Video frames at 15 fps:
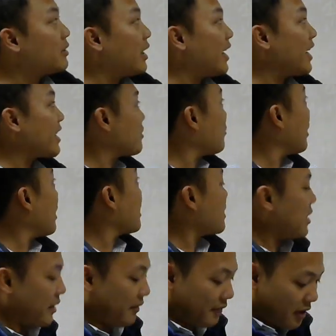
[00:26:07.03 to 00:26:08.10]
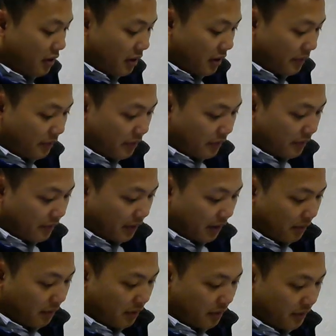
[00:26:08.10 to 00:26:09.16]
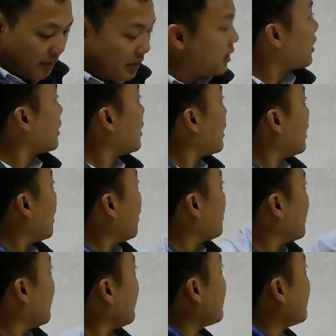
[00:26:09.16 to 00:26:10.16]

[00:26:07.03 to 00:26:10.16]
X, Y, and Z are function of two variables. Oh, here